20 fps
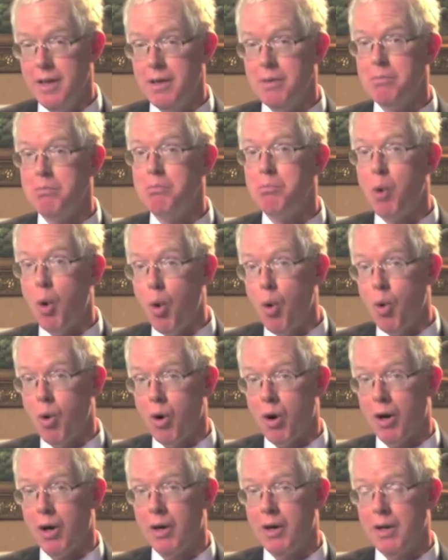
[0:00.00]

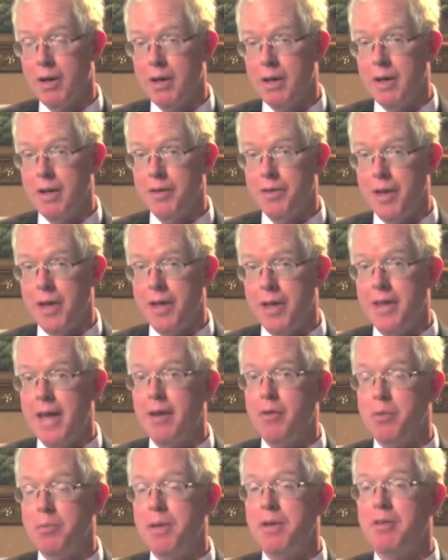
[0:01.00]
more than they
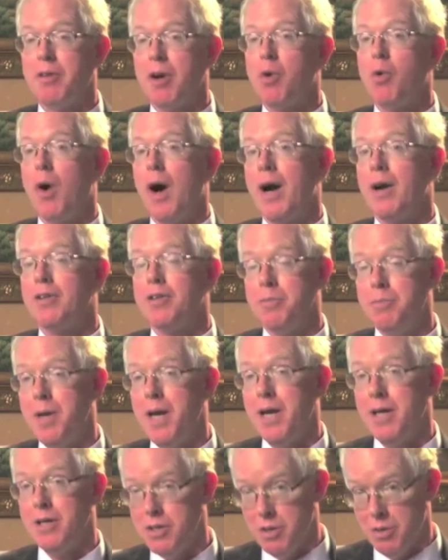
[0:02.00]
would be required to
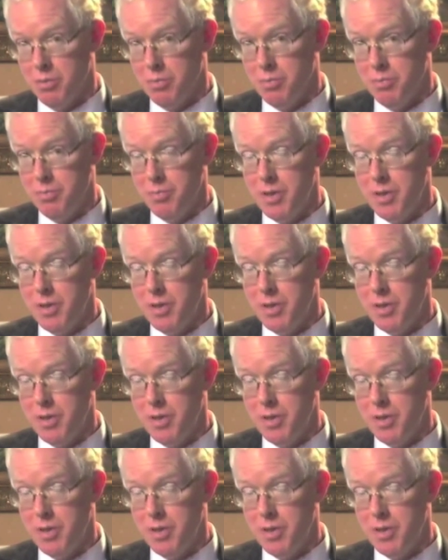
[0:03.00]
pay you,